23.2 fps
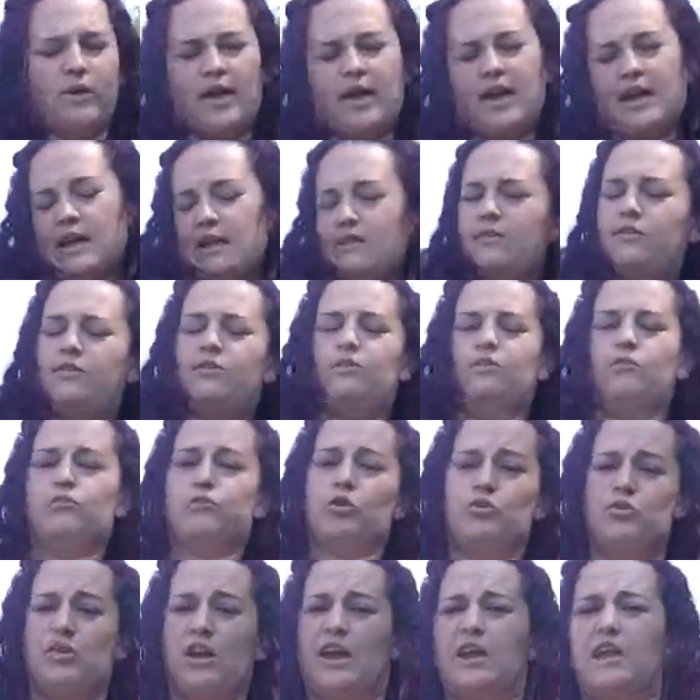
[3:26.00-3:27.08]
okay, it's
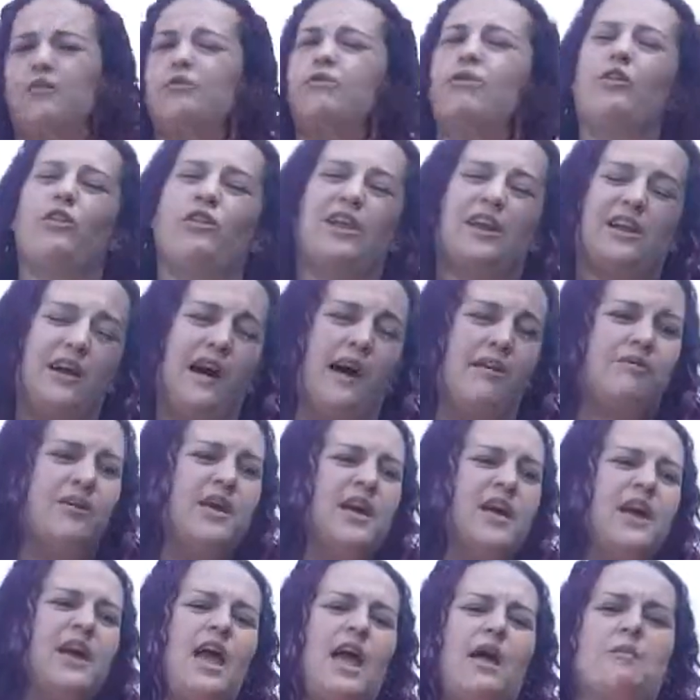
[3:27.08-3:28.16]
rotating fully enough
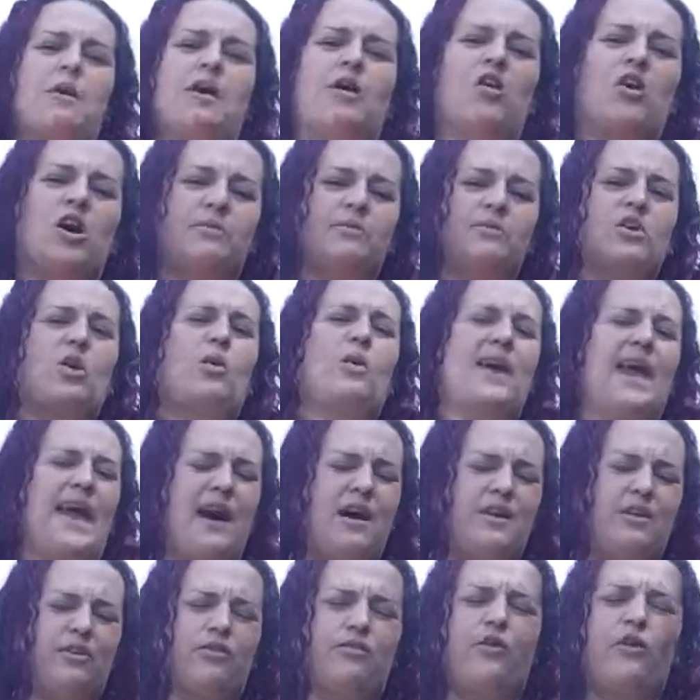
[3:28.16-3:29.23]
and my arm's going
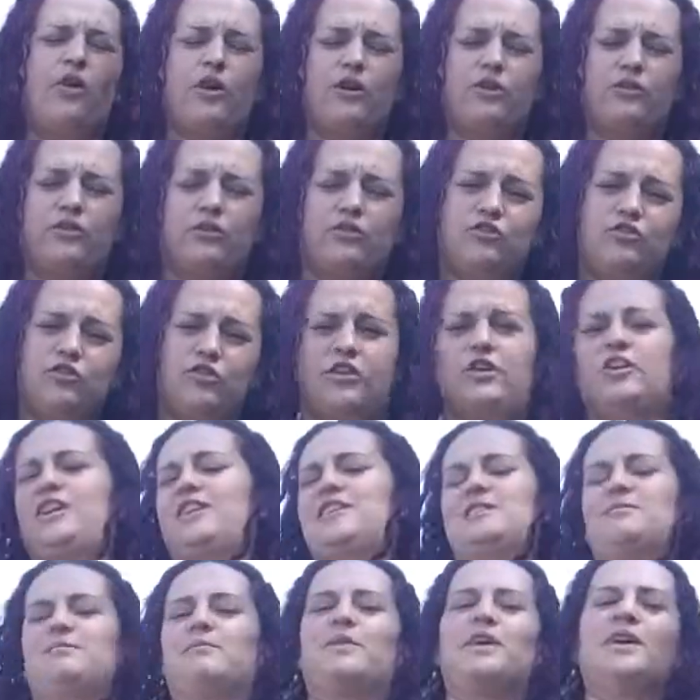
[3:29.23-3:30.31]
out as far as it
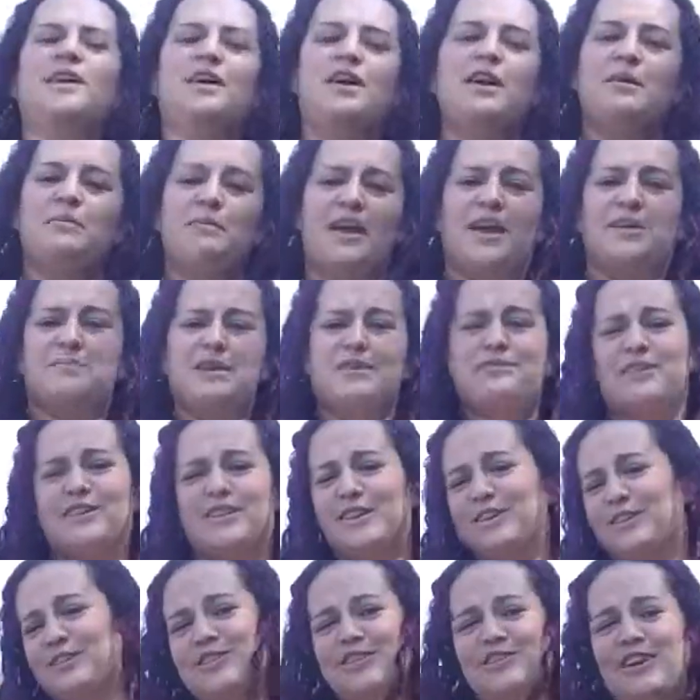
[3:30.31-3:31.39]
should and making my
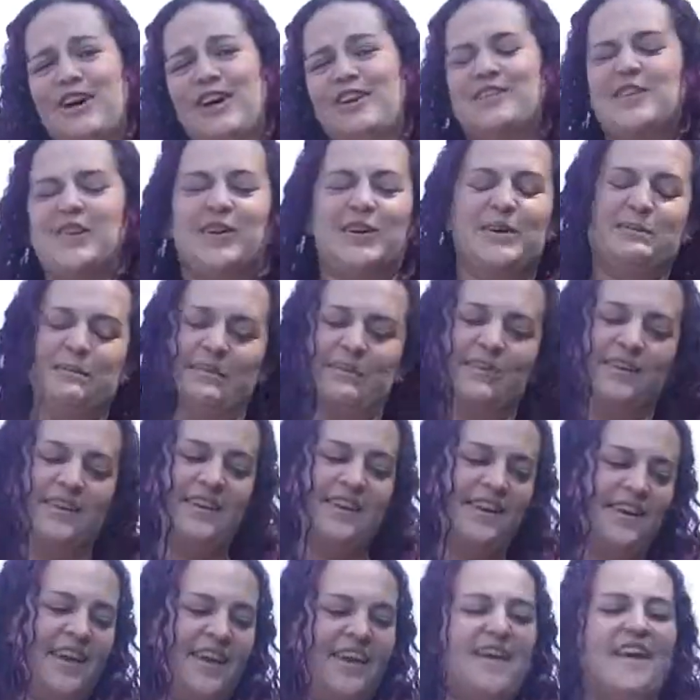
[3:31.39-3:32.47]
fun little T-Rex arms.
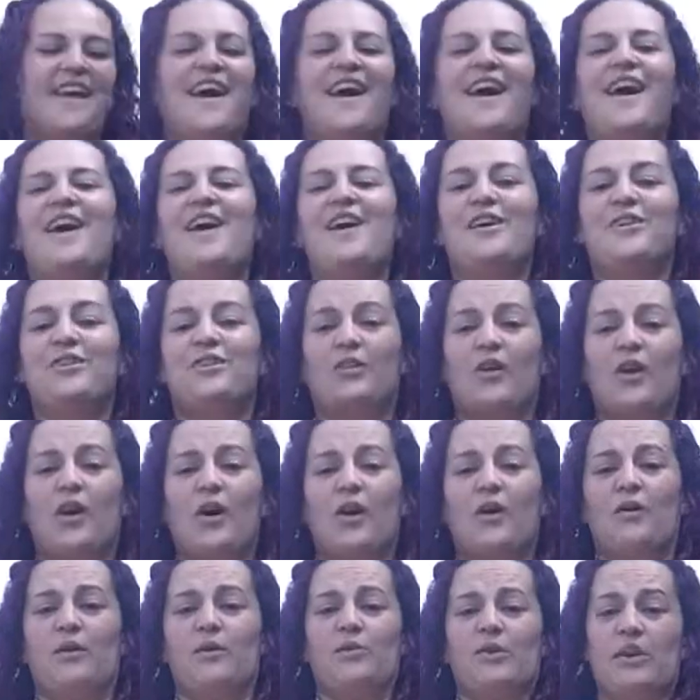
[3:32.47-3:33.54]

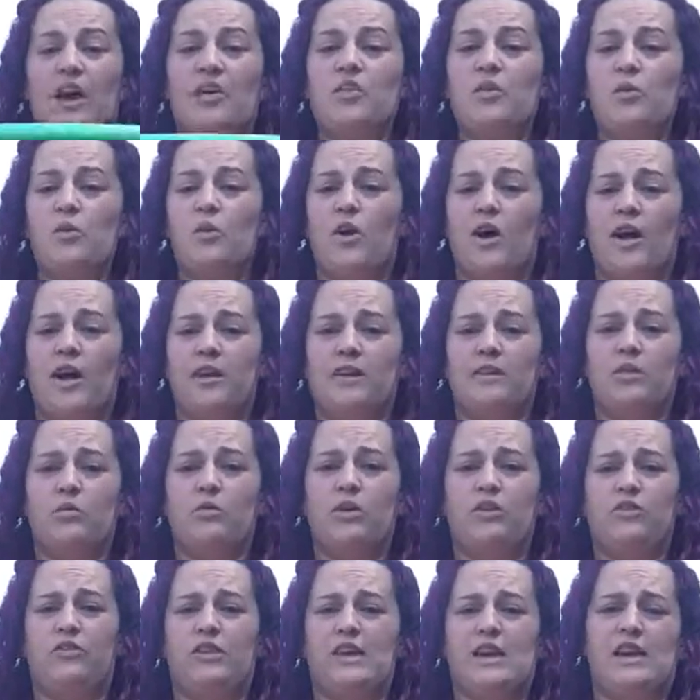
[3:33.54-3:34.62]
So the other one
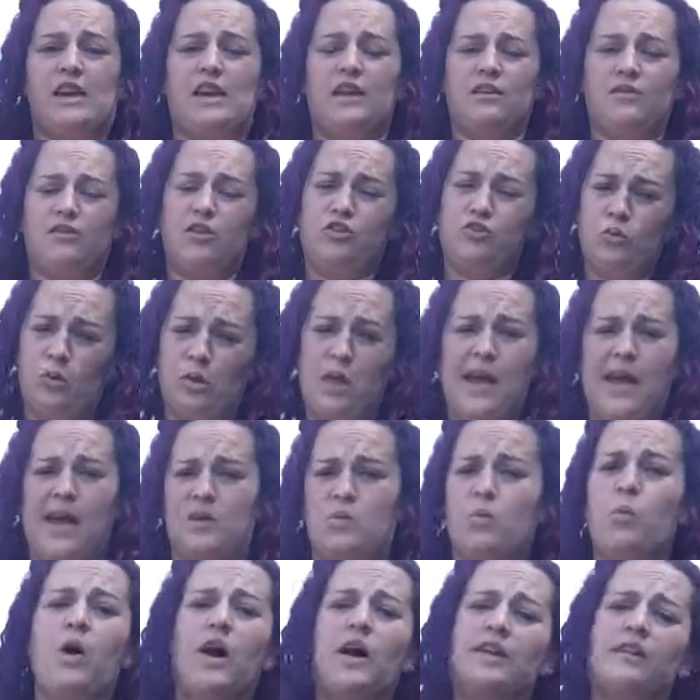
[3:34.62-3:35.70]
was the individual
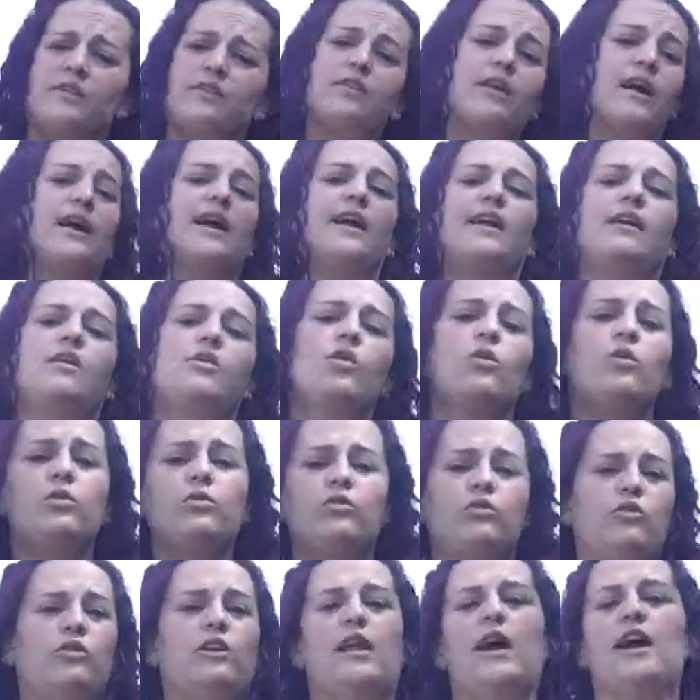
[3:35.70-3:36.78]
hand ones, and
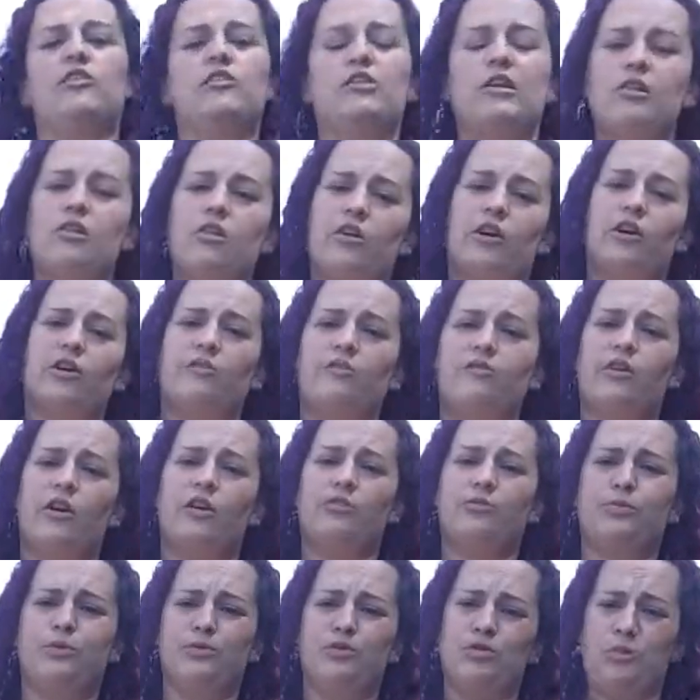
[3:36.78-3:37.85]
those you can actually learn
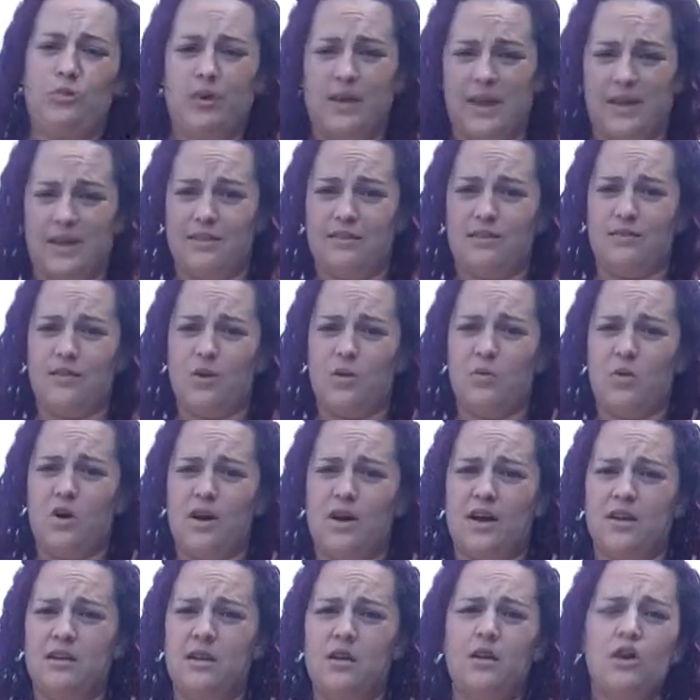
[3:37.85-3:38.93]
first with two hands if you
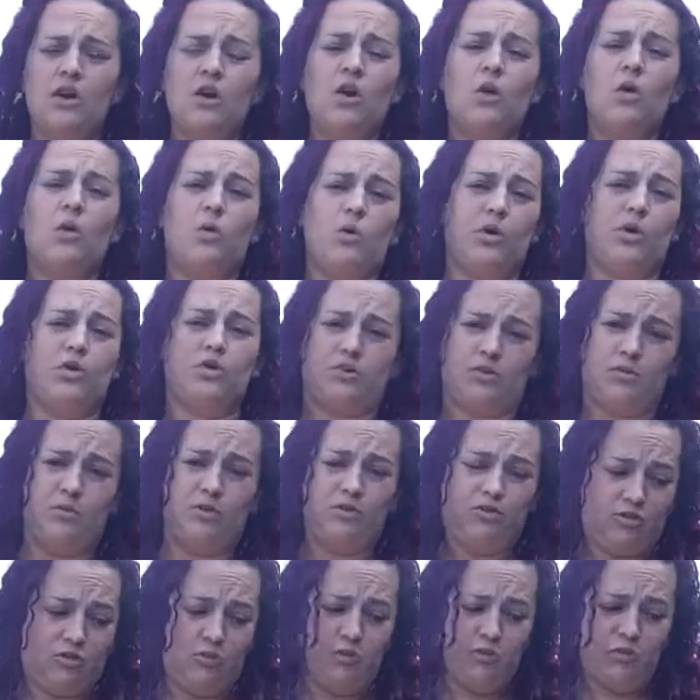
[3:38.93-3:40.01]
want, or you can do
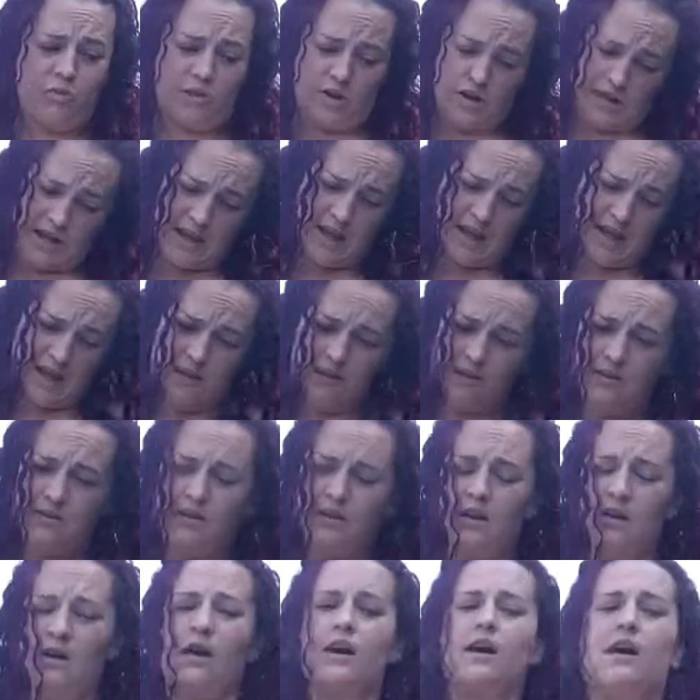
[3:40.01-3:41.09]
it just with one hand.
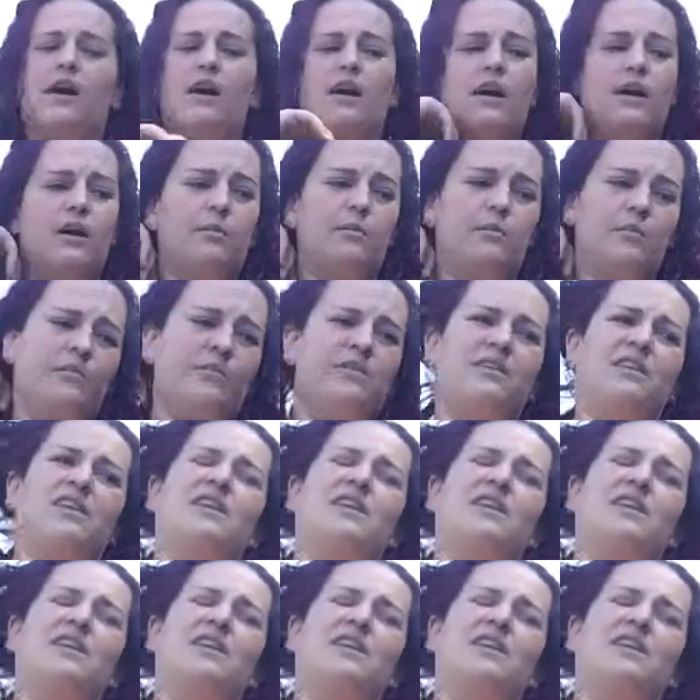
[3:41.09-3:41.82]
I